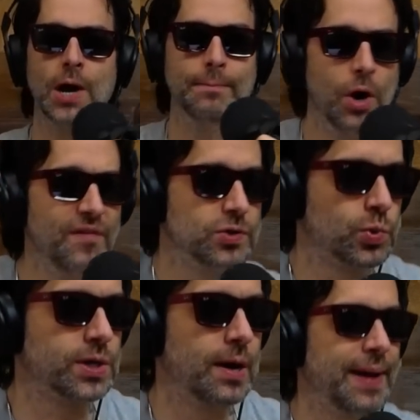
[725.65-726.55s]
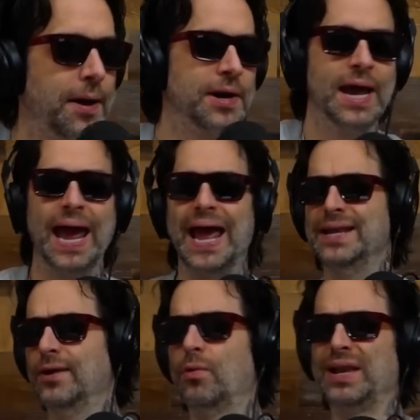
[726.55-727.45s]
Movies would come out
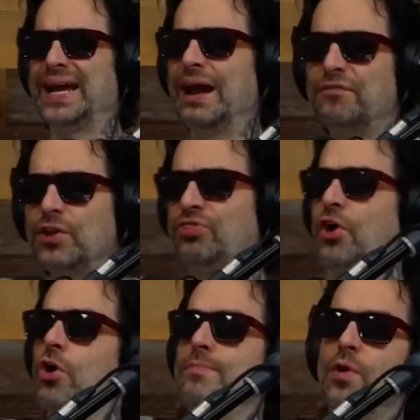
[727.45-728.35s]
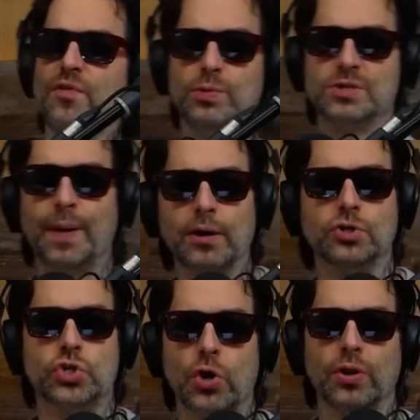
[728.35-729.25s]
and there were like every third movie was about a
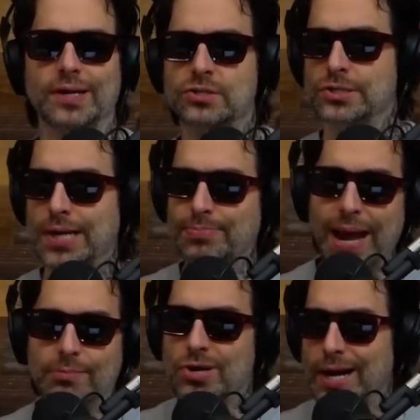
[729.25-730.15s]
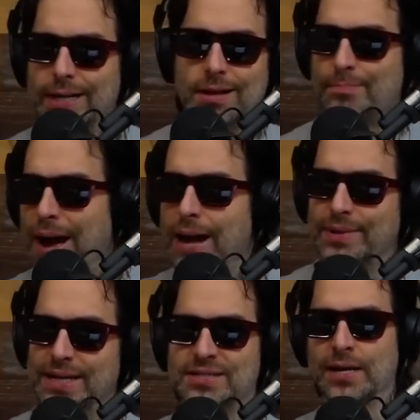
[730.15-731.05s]
journalist, just like, yeah, I'm trying to get to the
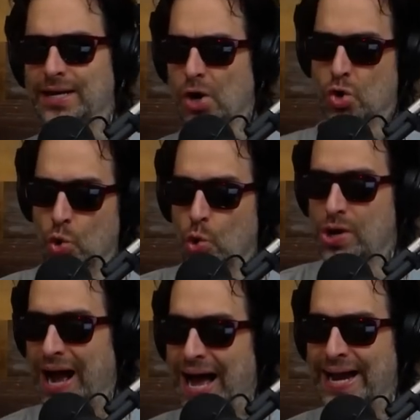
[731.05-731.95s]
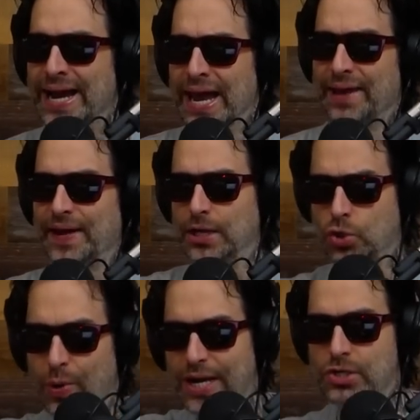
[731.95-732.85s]
bottom of this. And like a cool guy in like a
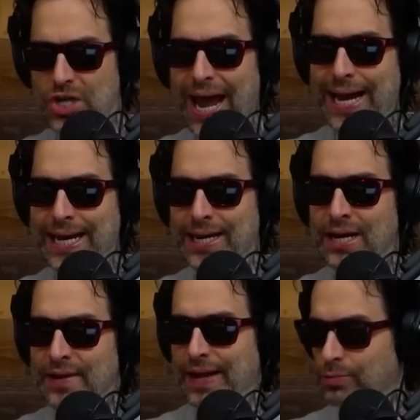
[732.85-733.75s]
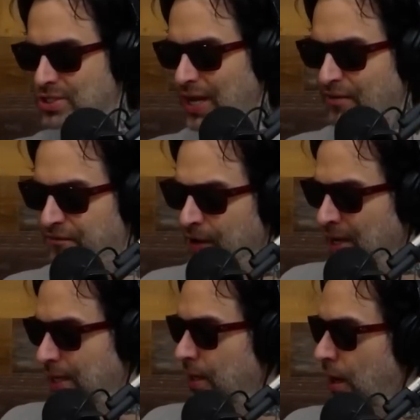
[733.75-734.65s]
tweed jacket that was like,
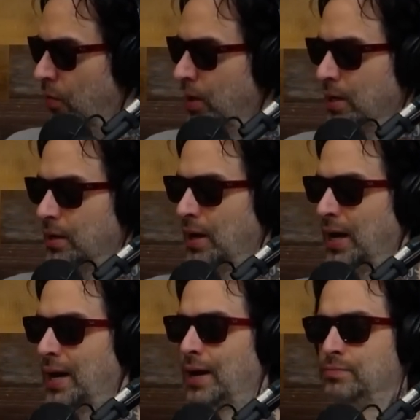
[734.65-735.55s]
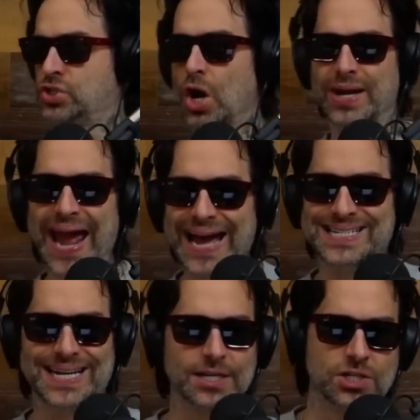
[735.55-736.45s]
you know, uh,
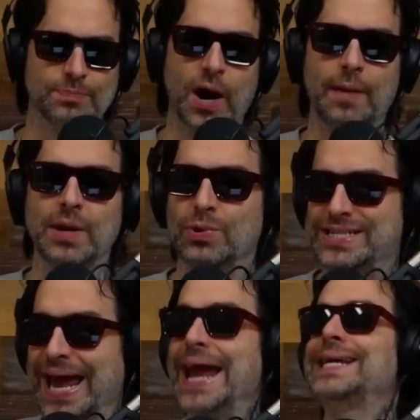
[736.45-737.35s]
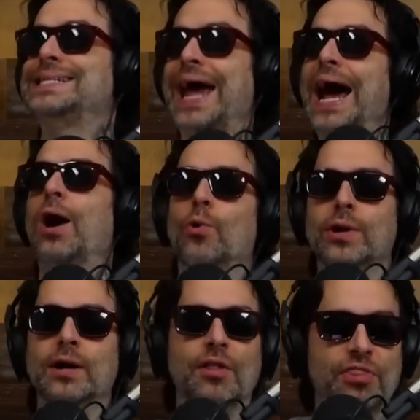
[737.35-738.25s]
sarcastic and smarmy would take
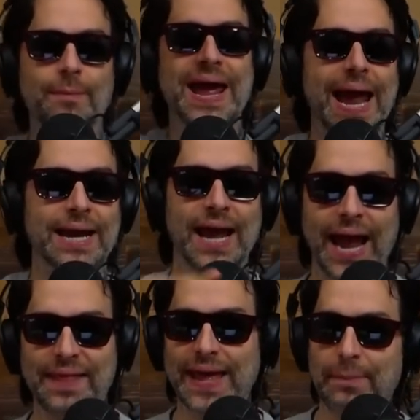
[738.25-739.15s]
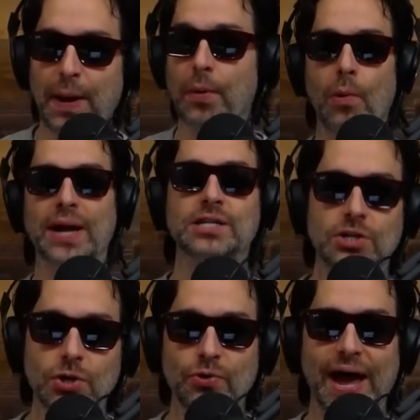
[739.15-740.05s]
down the man. And then people wanted to
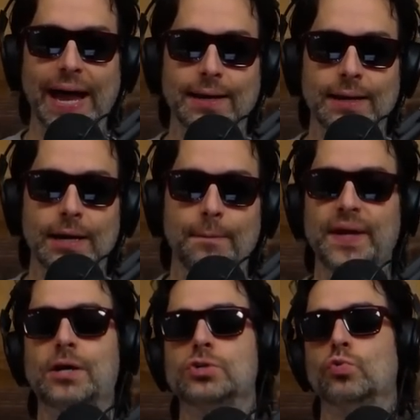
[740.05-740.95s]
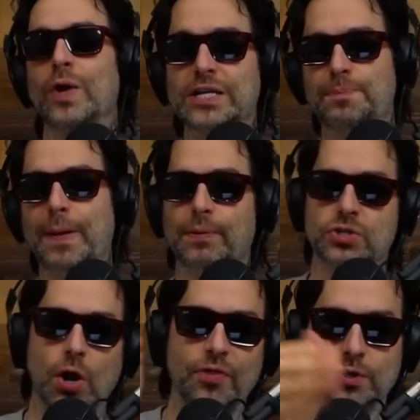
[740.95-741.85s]
do that because rich people
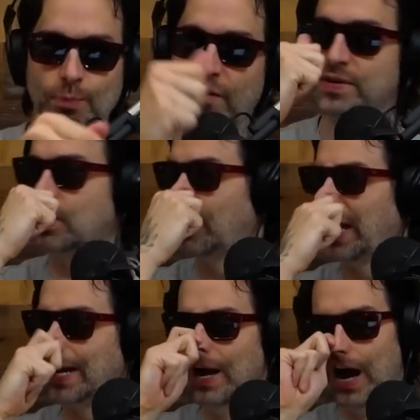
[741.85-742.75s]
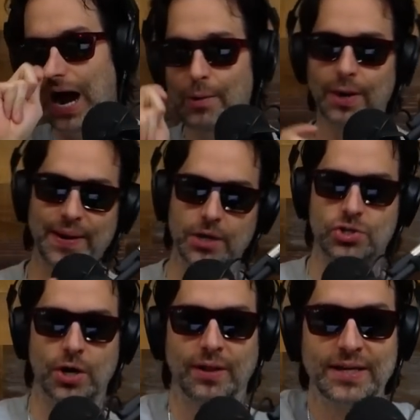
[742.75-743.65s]
saw those movies and were like, I want to be a
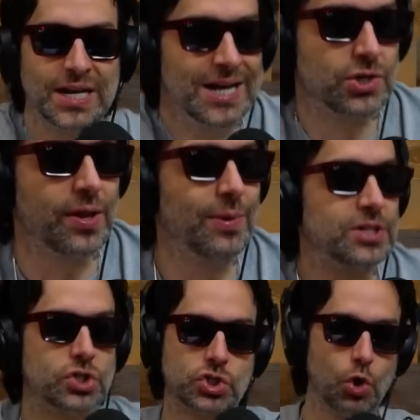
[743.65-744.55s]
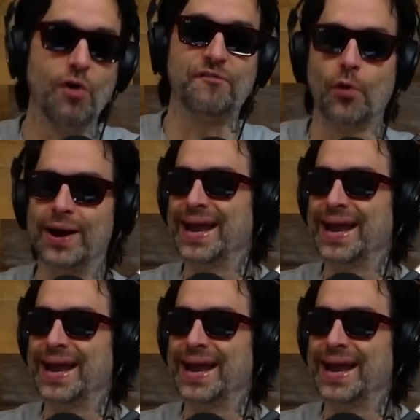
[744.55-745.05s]
journalist. So they went to school for it.